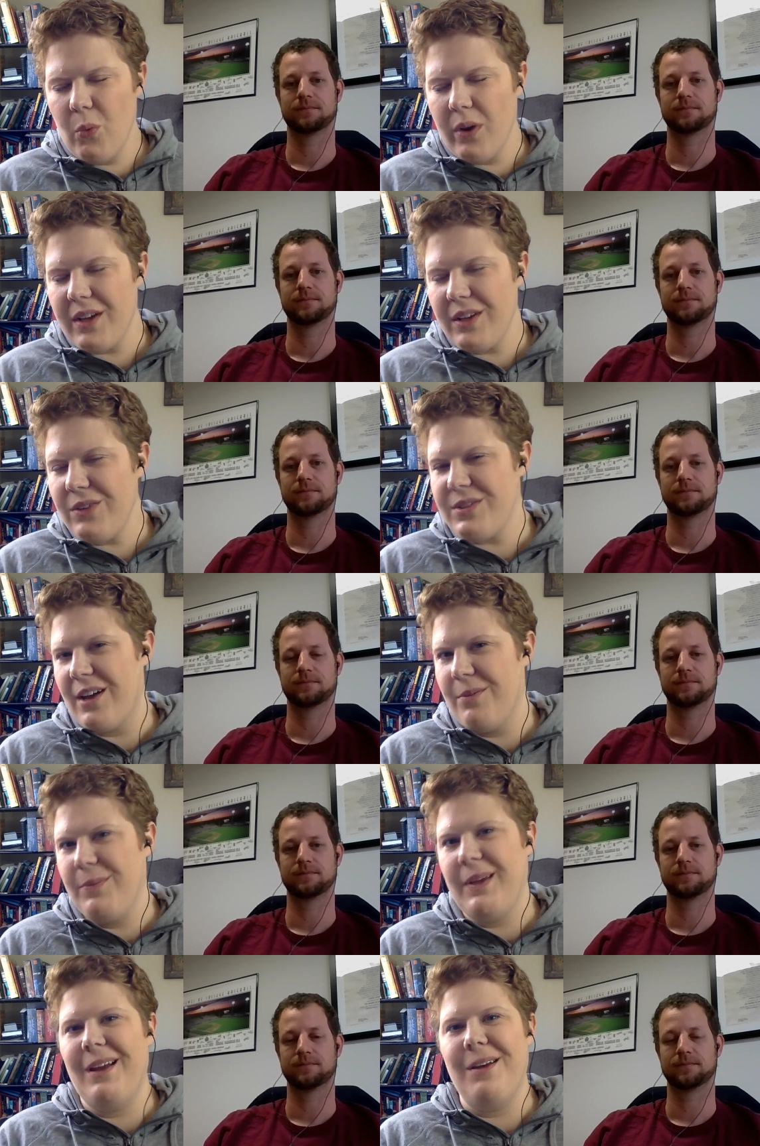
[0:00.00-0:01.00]
Speaker 1: what can you
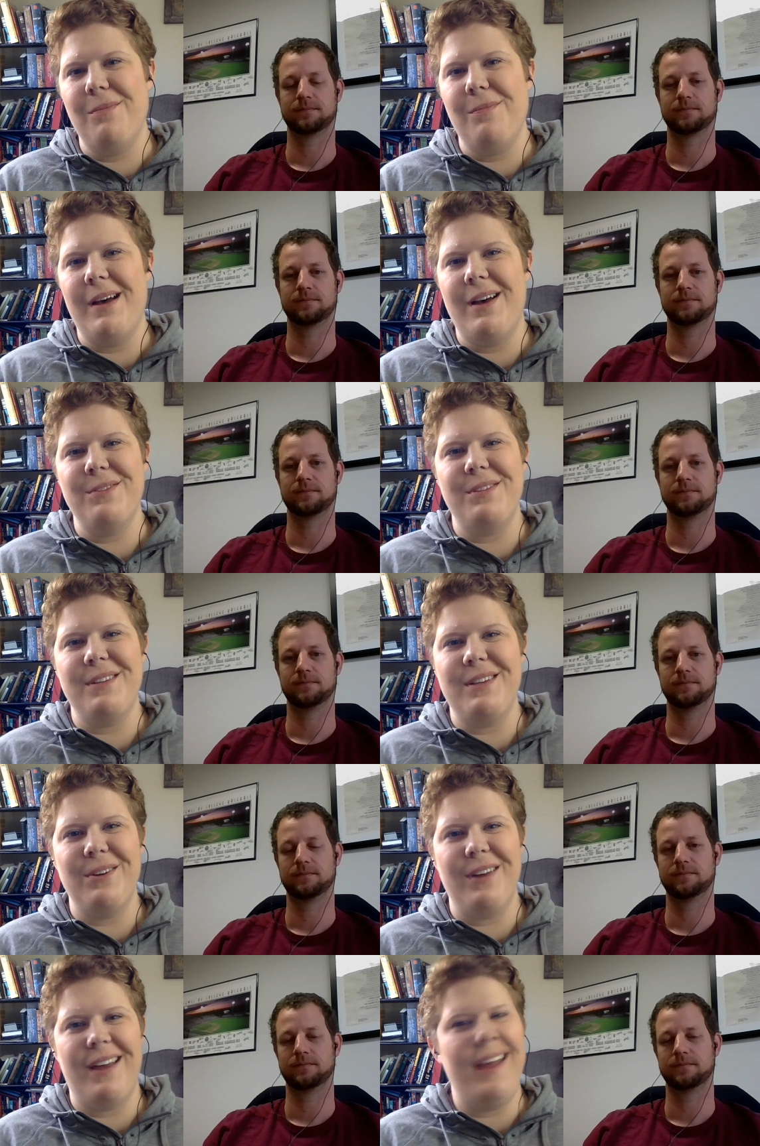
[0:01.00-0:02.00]
tell me about the
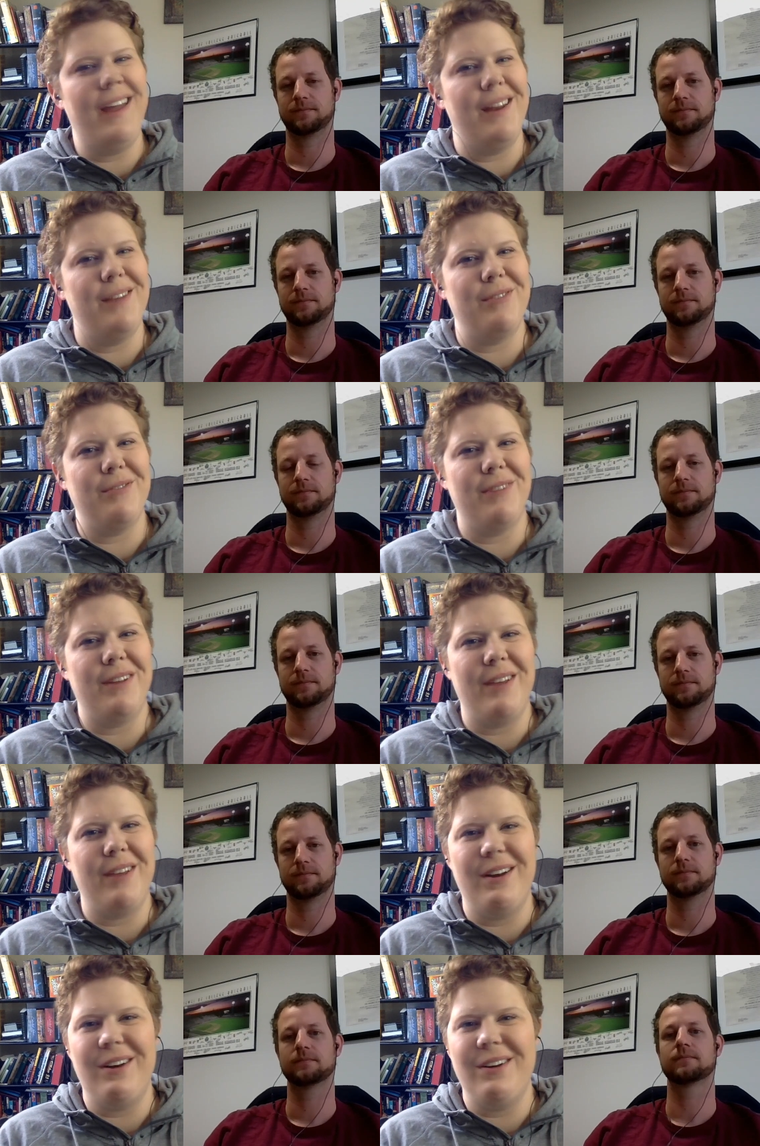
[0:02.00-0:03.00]
year ahead for Van
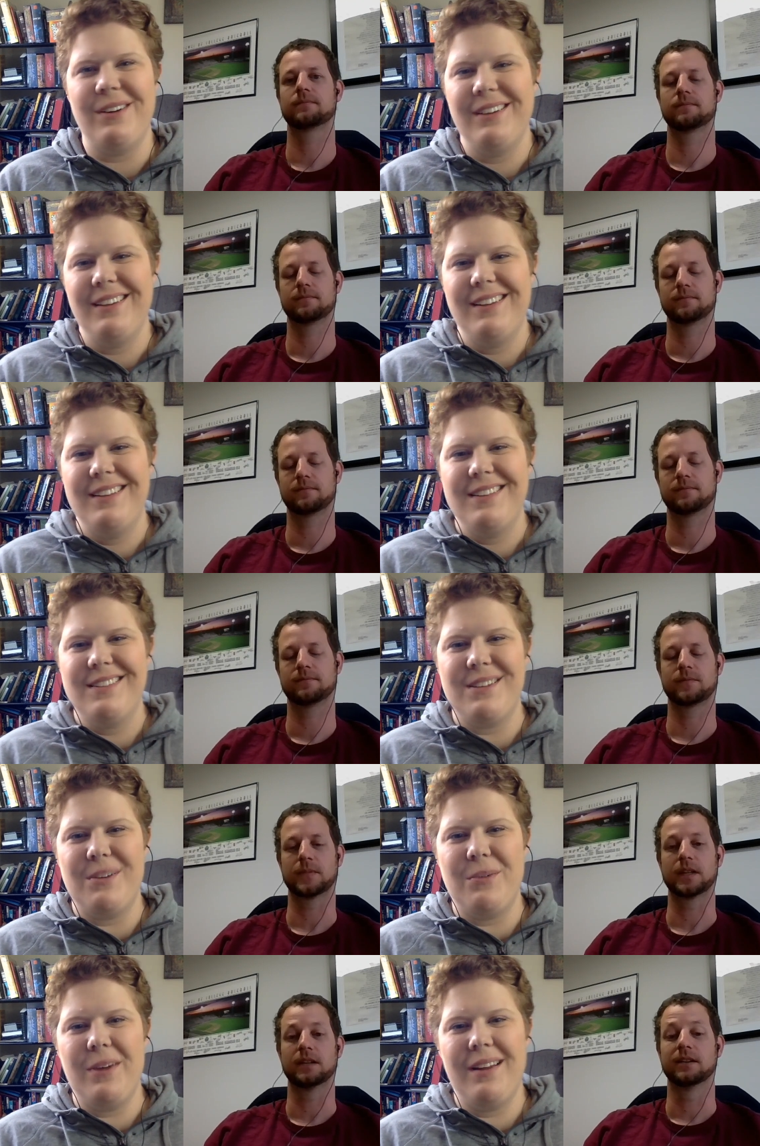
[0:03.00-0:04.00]
Ryder?
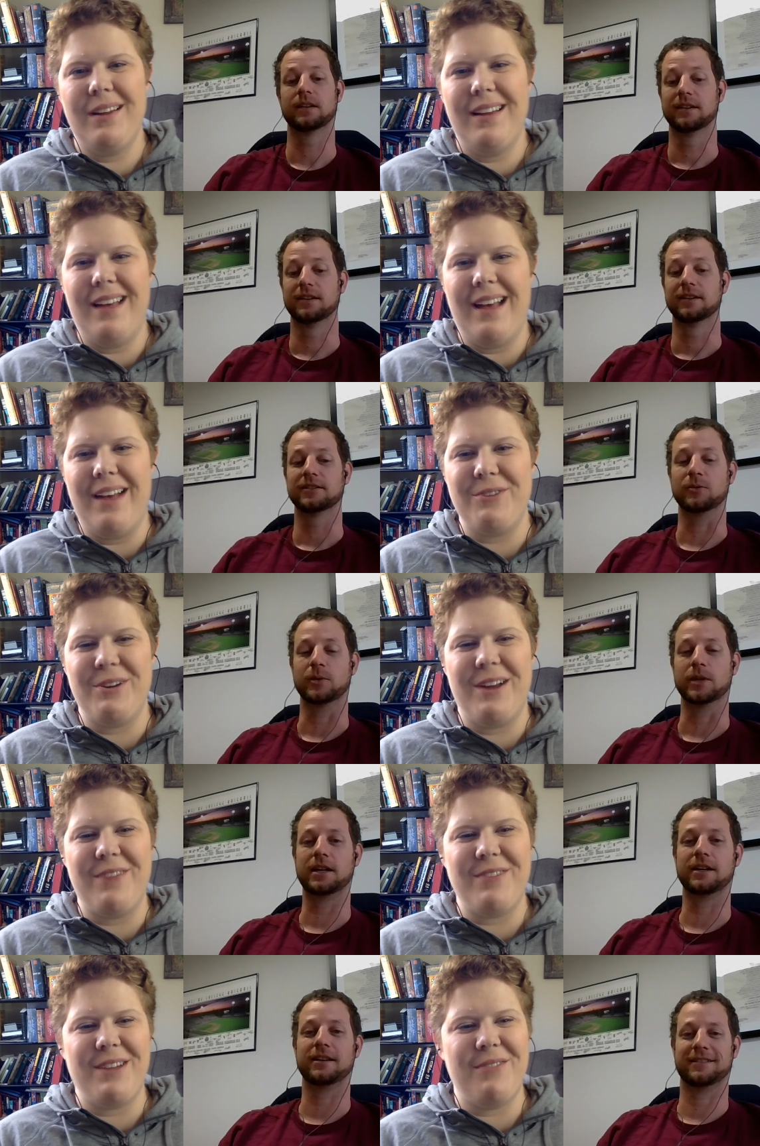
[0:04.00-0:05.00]
So what,
Speaker 2: after so
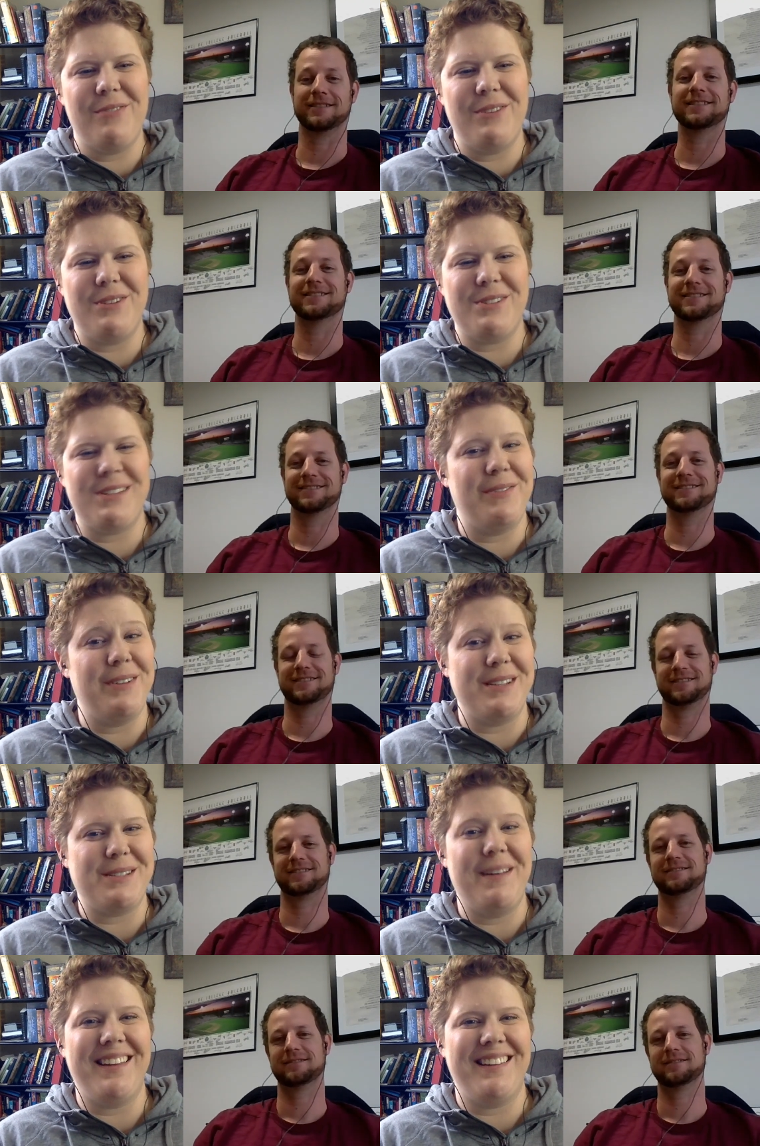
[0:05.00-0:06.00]
Graphic got, Novel Adventures, can we
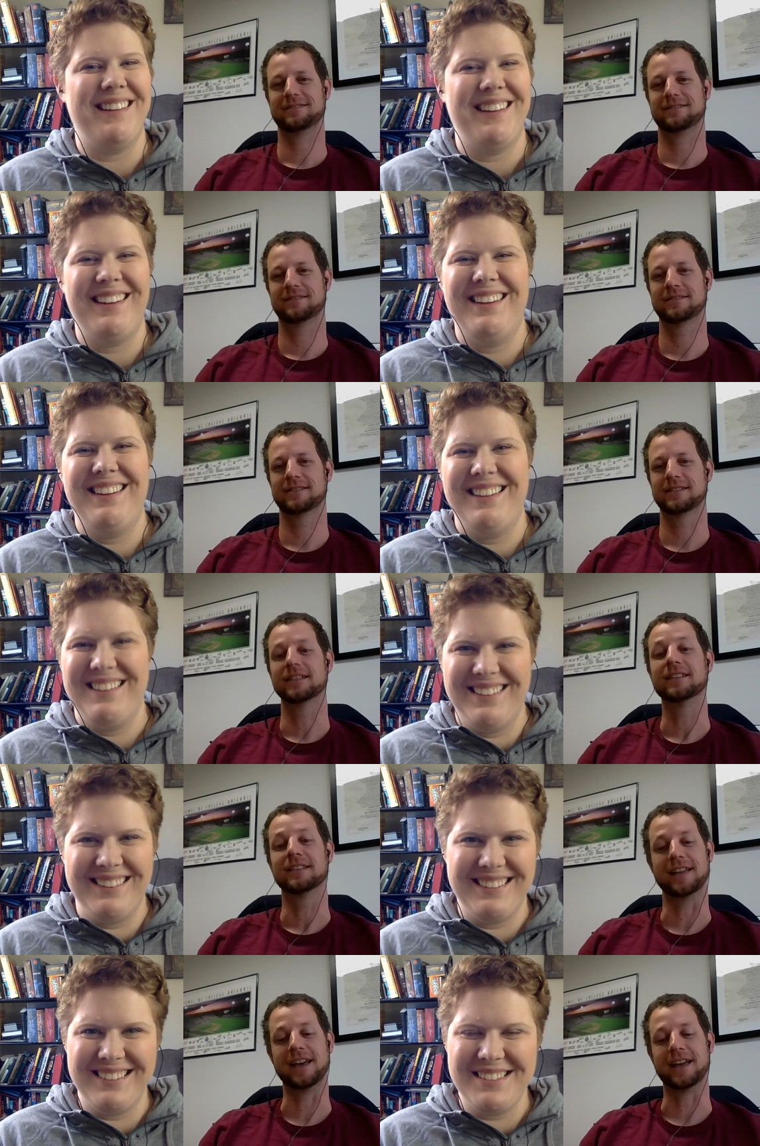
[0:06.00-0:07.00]
expect?
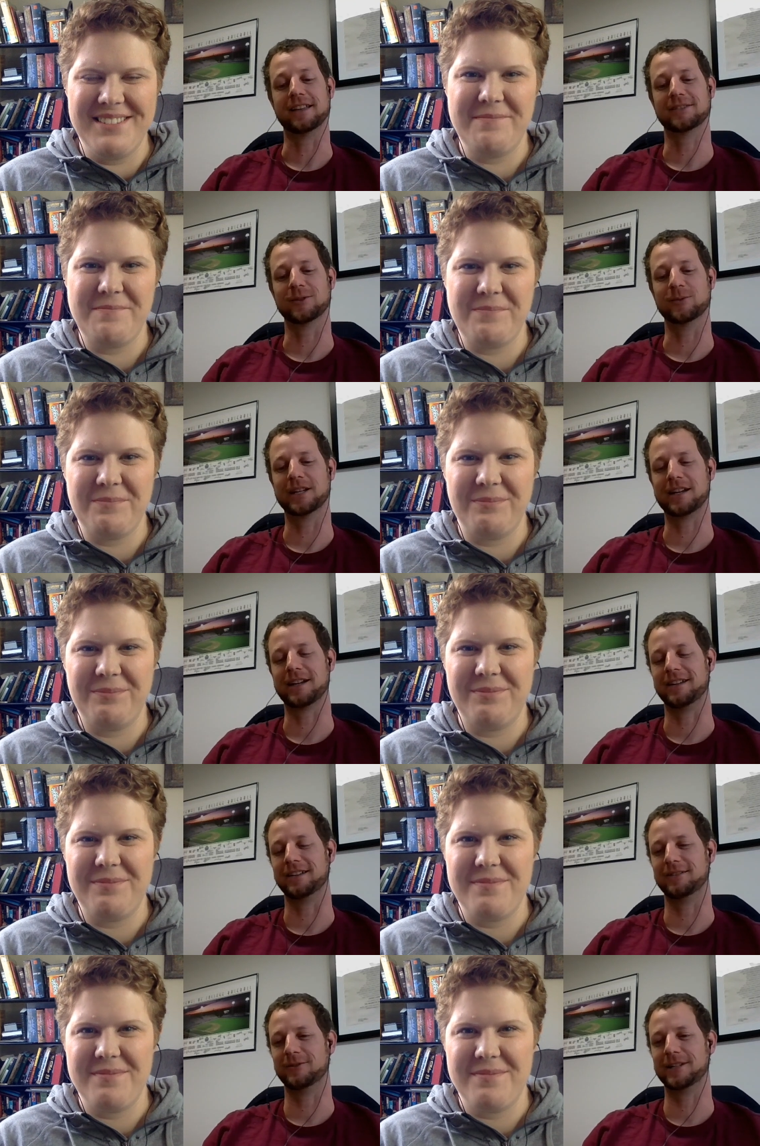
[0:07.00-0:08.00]
Yeah, so we
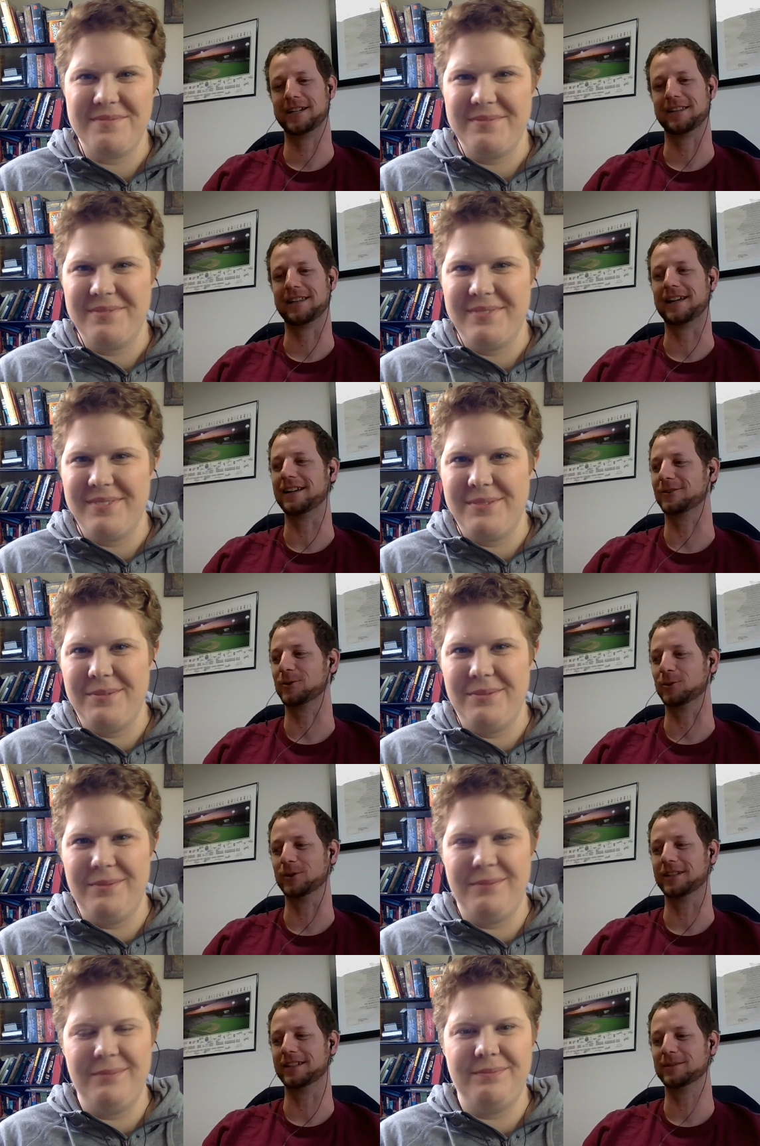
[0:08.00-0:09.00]
got we got a lot of
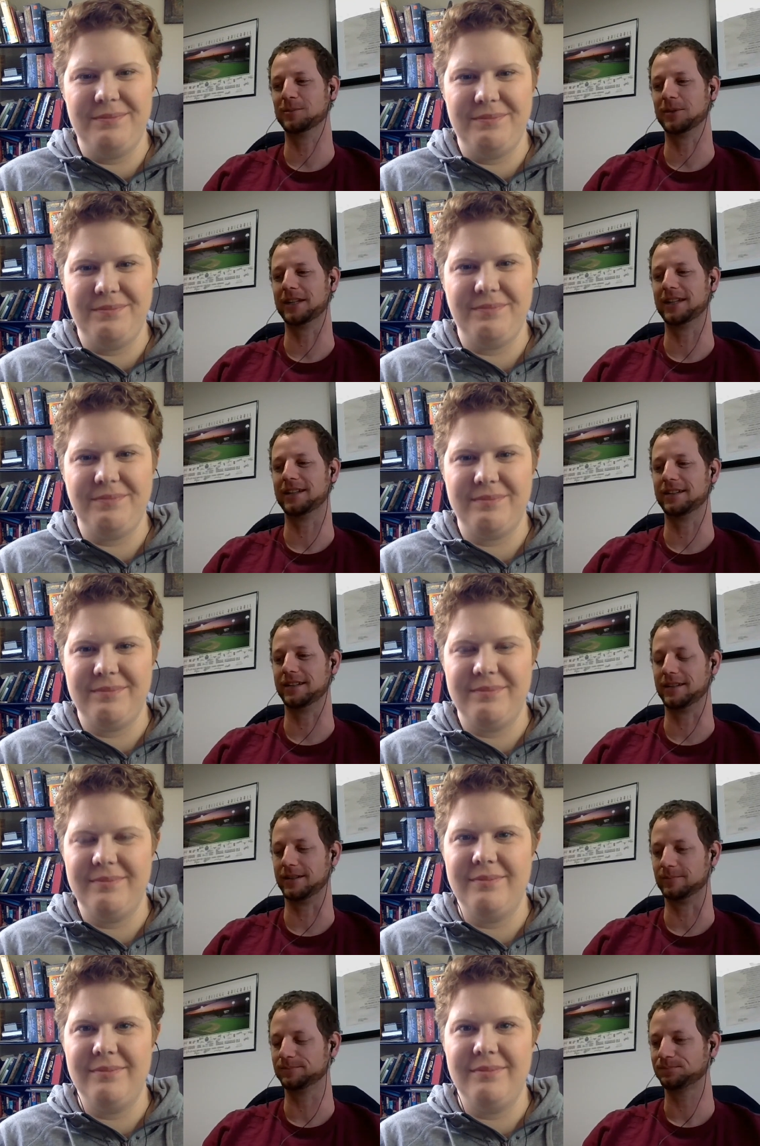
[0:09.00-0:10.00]
cool things planned.
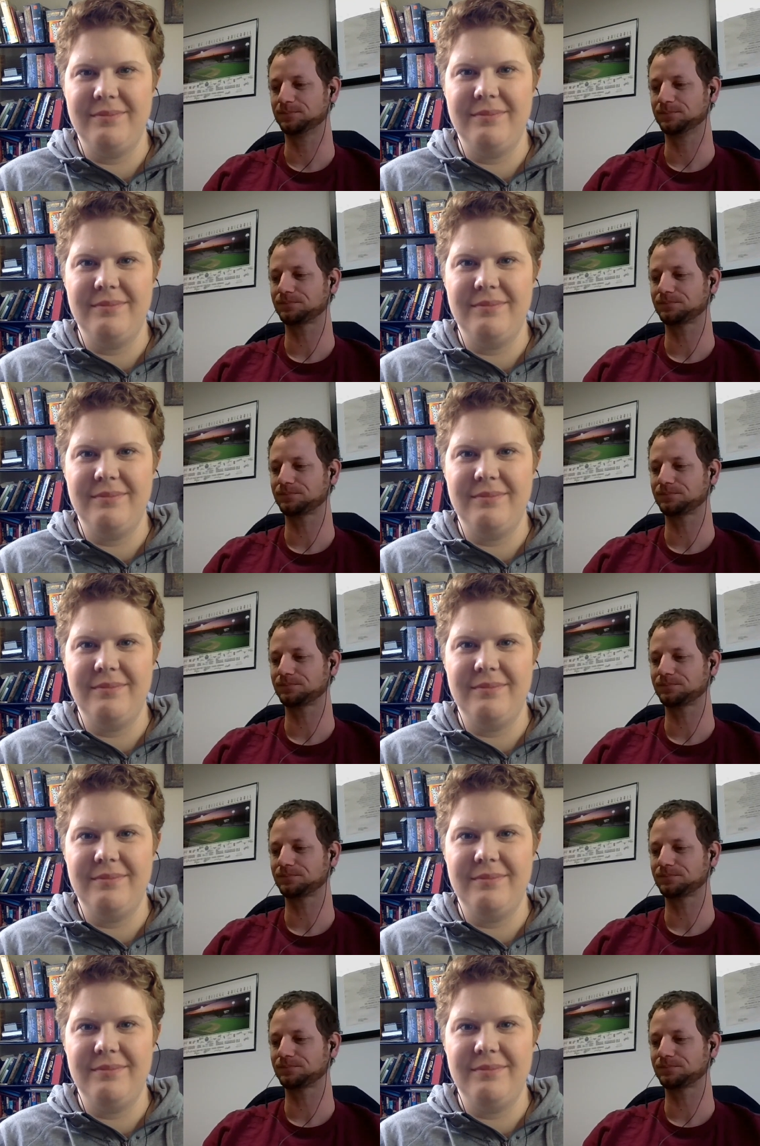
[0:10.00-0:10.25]
Um,